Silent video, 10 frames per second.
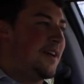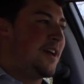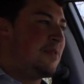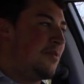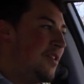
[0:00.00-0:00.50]
Uh,
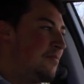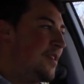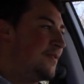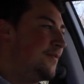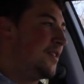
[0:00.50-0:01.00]
hey, boss
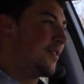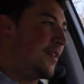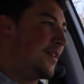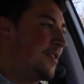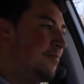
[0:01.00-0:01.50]
man. You're
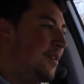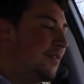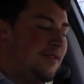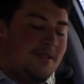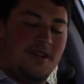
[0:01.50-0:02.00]
here on
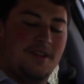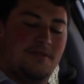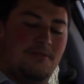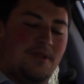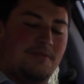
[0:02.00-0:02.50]
speakerphone. It
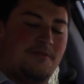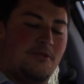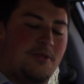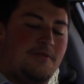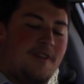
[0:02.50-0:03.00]
is
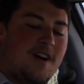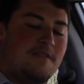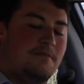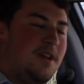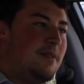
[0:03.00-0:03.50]

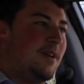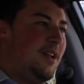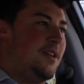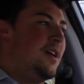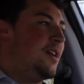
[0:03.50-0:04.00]
1.45 p.m.
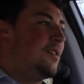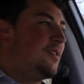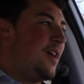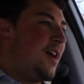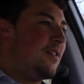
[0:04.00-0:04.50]
on
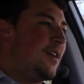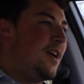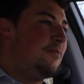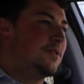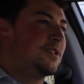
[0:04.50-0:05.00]

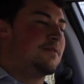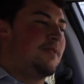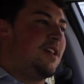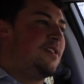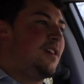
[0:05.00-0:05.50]
Saturday, which is
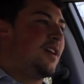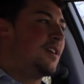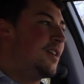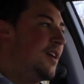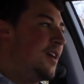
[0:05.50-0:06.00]
May
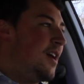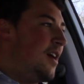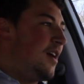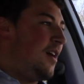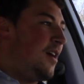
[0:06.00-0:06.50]
2nd.
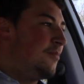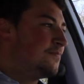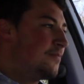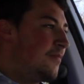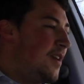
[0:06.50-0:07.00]
Um,
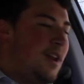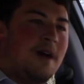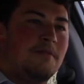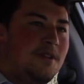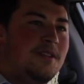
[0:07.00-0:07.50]
and
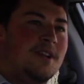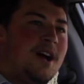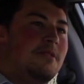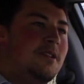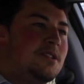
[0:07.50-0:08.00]
I'm really
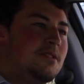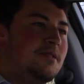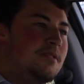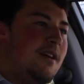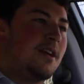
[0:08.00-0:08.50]
not quite sure what
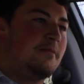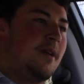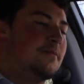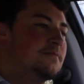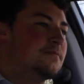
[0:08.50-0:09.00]
you're talking about.